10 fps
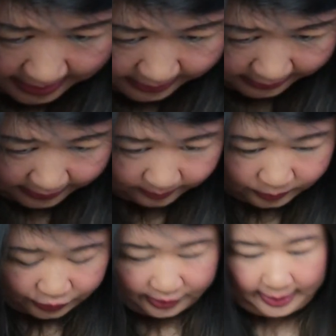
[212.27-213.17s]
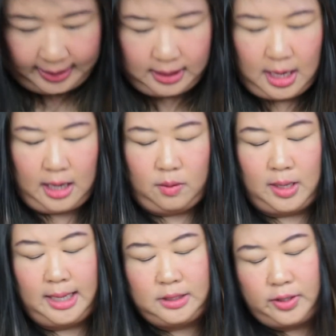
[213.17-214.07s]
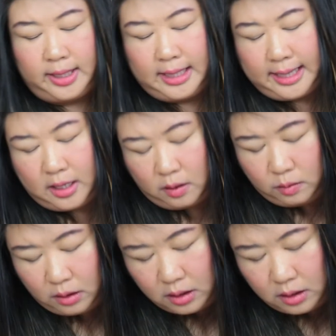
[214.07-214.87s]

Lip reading: So I'm turning clockwise right now.